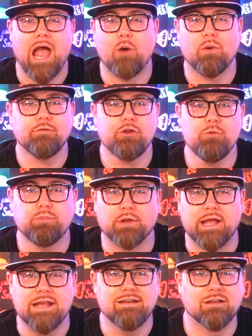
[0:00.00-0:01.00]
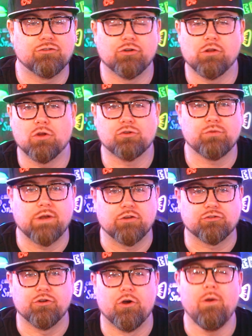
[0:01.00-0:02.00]
However you play, digital or
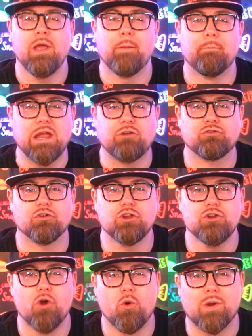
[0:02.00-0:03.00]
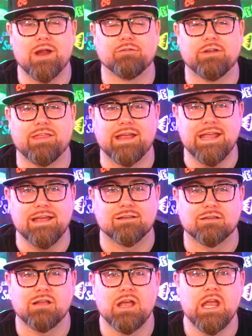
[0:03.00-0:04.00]
traditional, make sure you know where everything is.